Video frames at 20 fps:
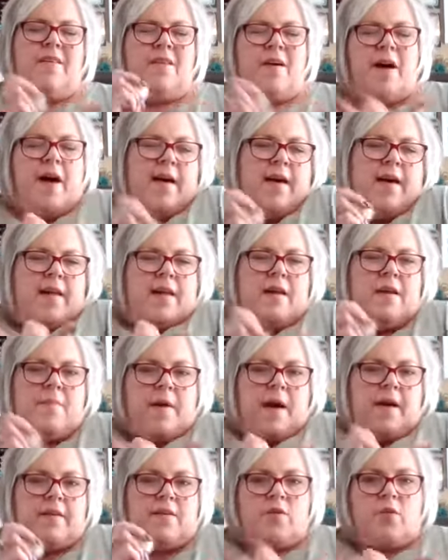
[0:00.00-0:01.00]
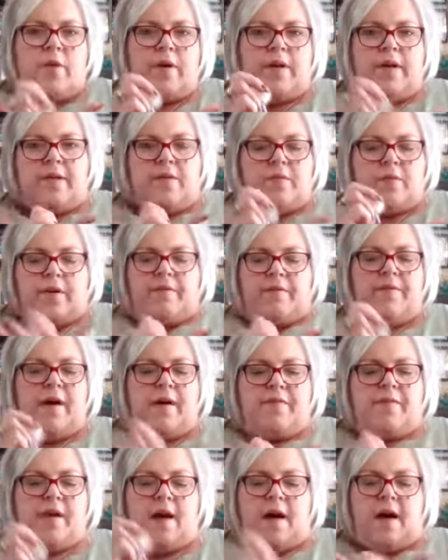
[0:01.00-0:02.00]
I hit it about 20,
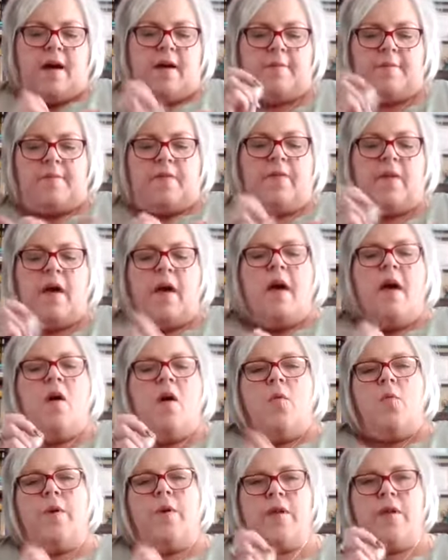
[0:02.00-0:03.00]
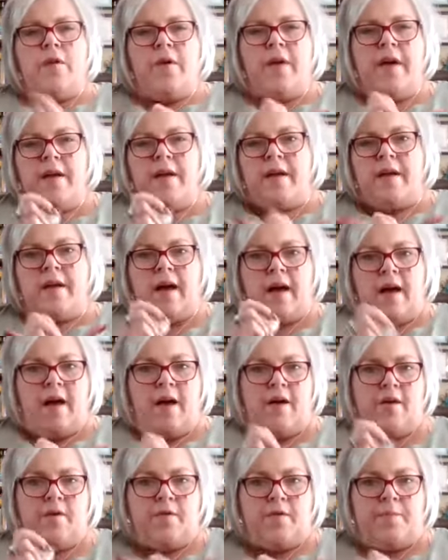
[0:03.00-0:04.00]
25 times. When you hit it
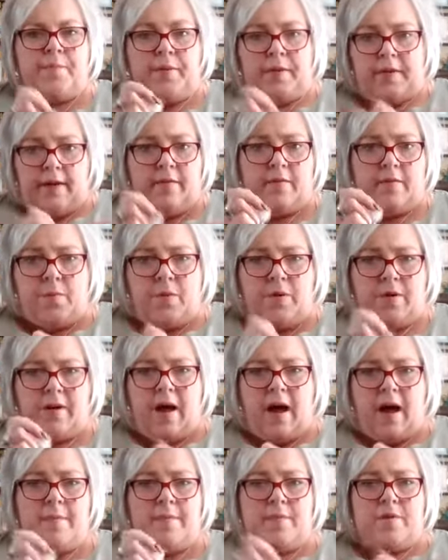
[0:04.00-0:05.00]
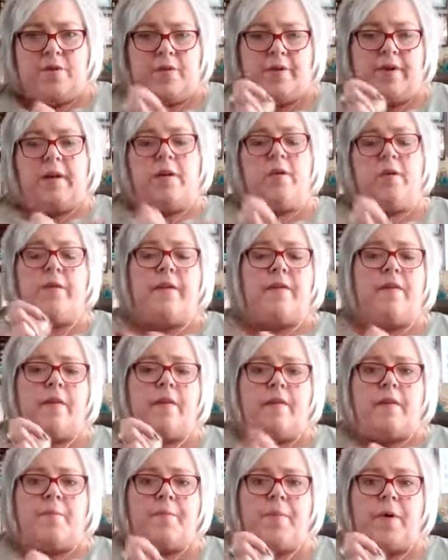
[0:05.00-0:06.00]
100 plus more times, you're
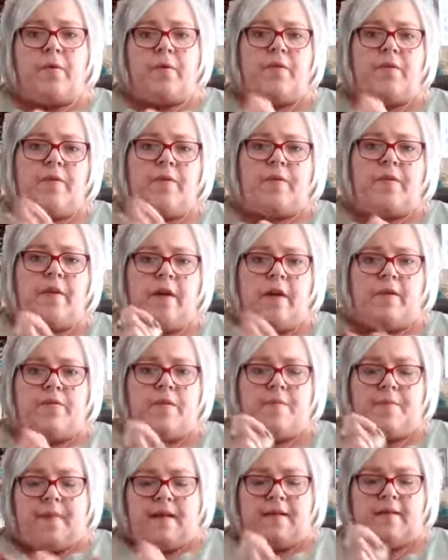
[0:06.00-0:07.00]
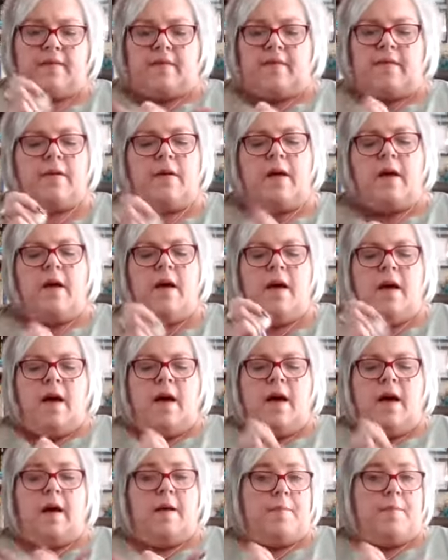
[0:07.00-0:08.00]
increasing the potency of the medicine,
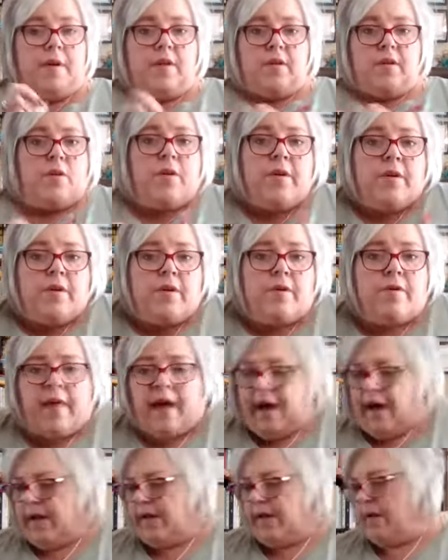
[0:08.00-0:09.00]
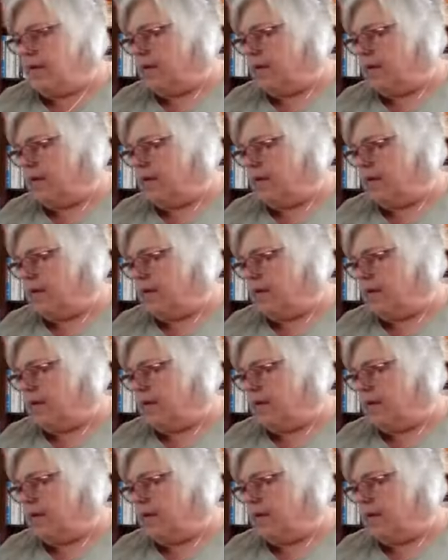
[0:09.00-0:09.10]
and you can do that.